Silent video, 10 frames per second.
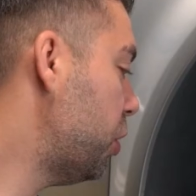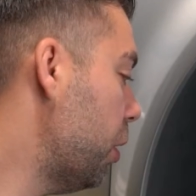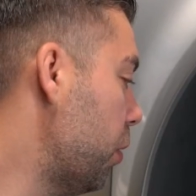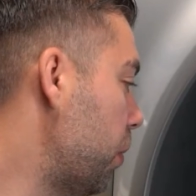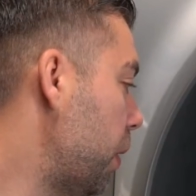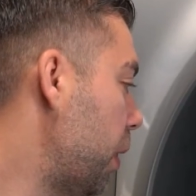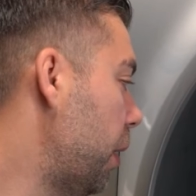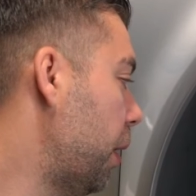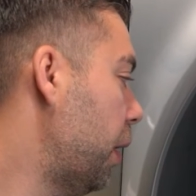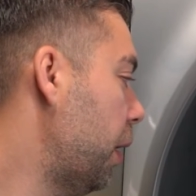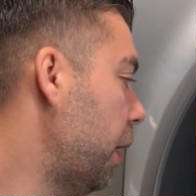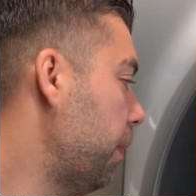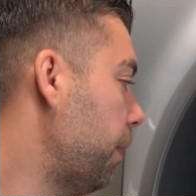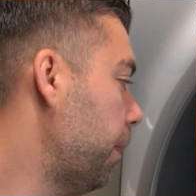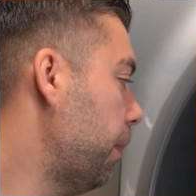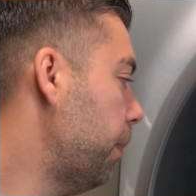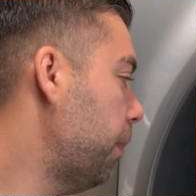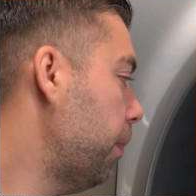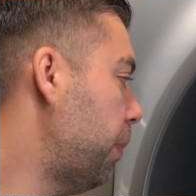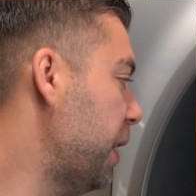show
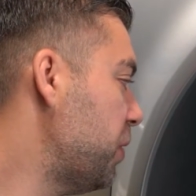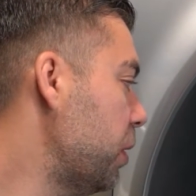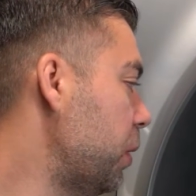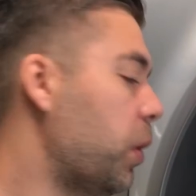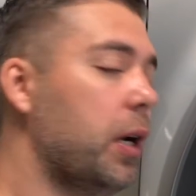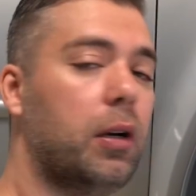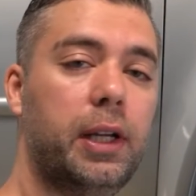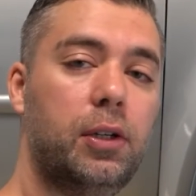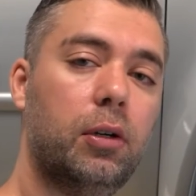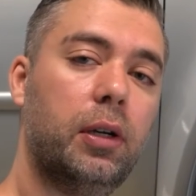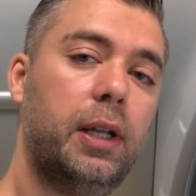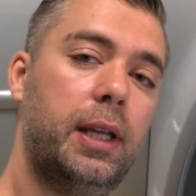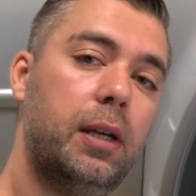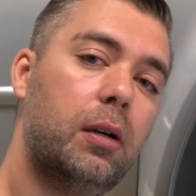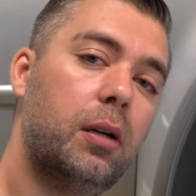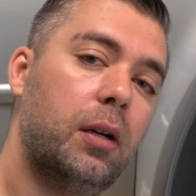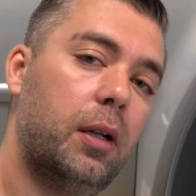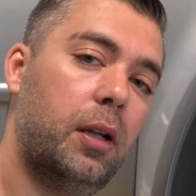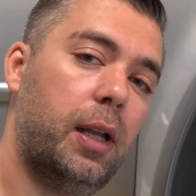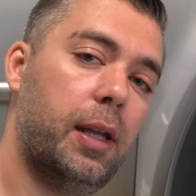basically where in your inner
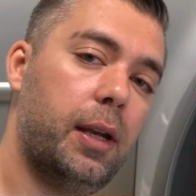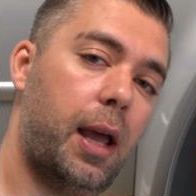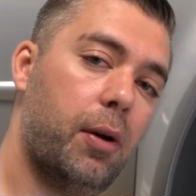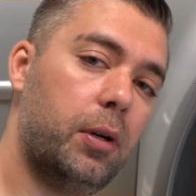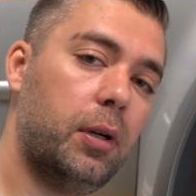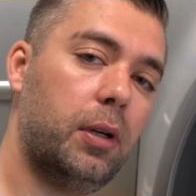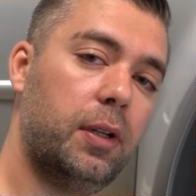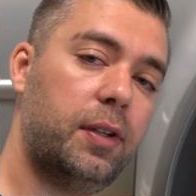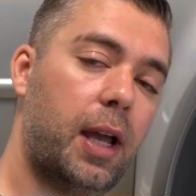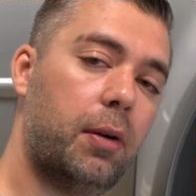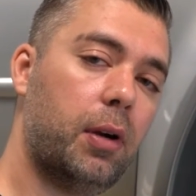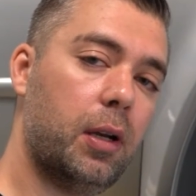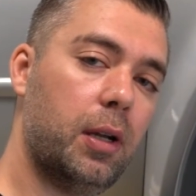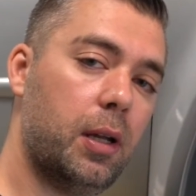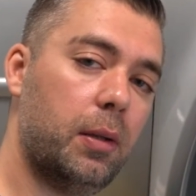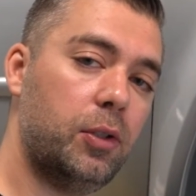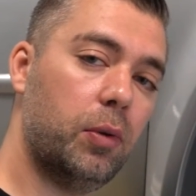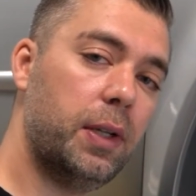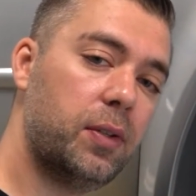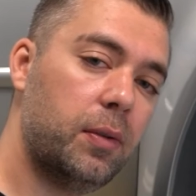and outer tie rod
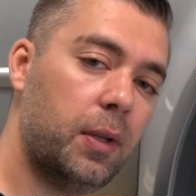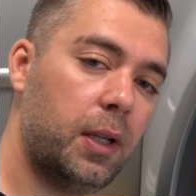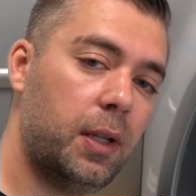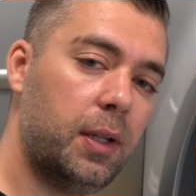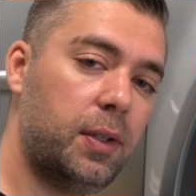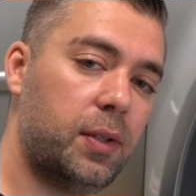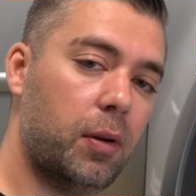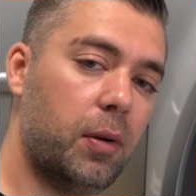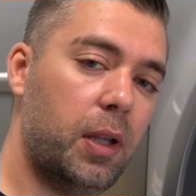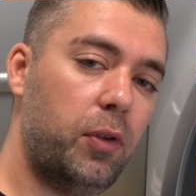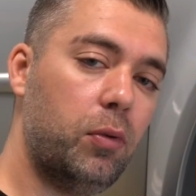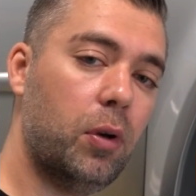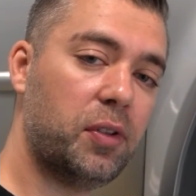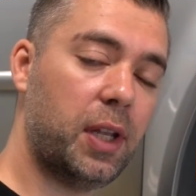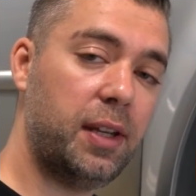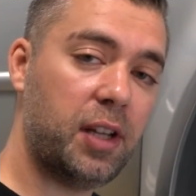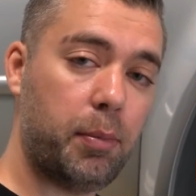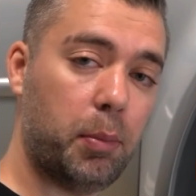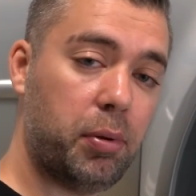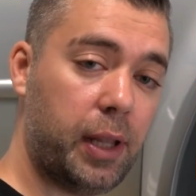joints. So if you notice any
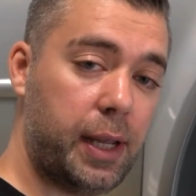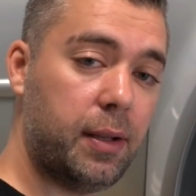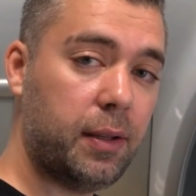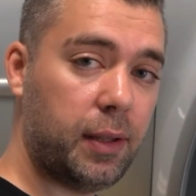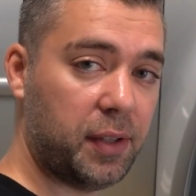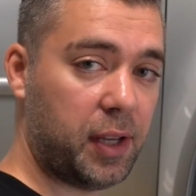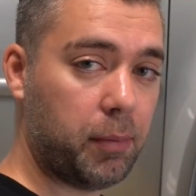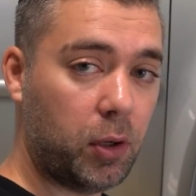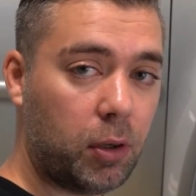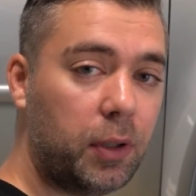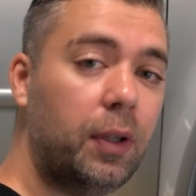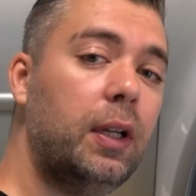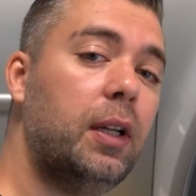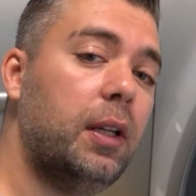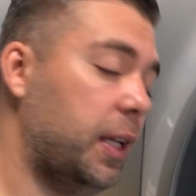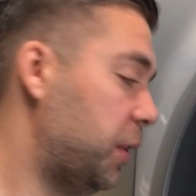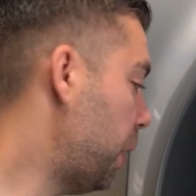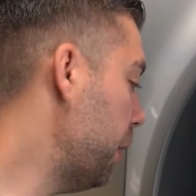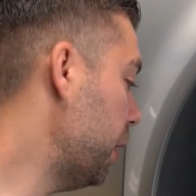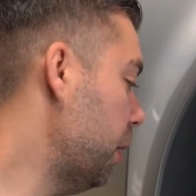type of play that's abnormal, it's
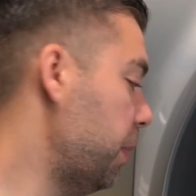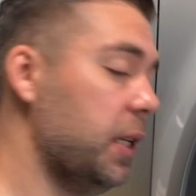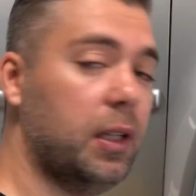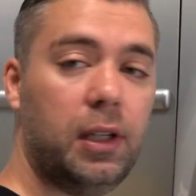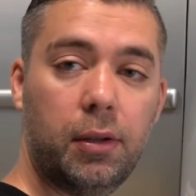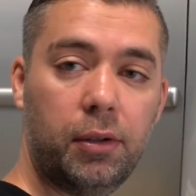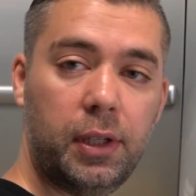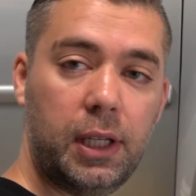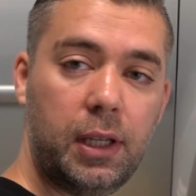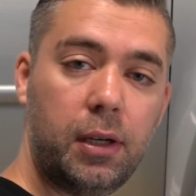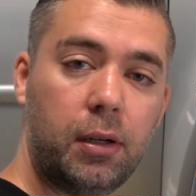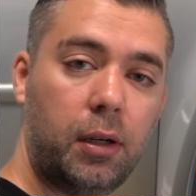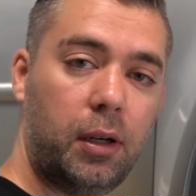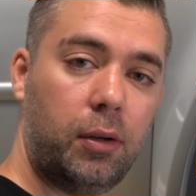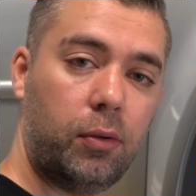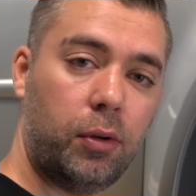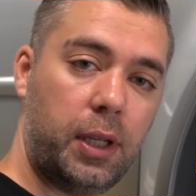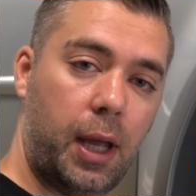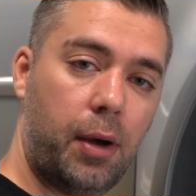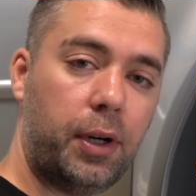probably going to be in either the inner or
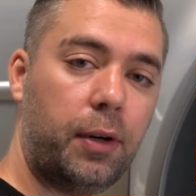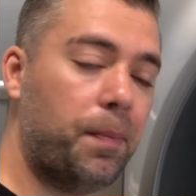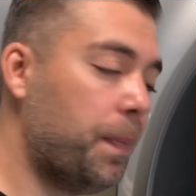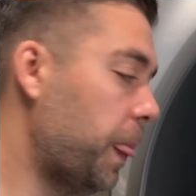the outer.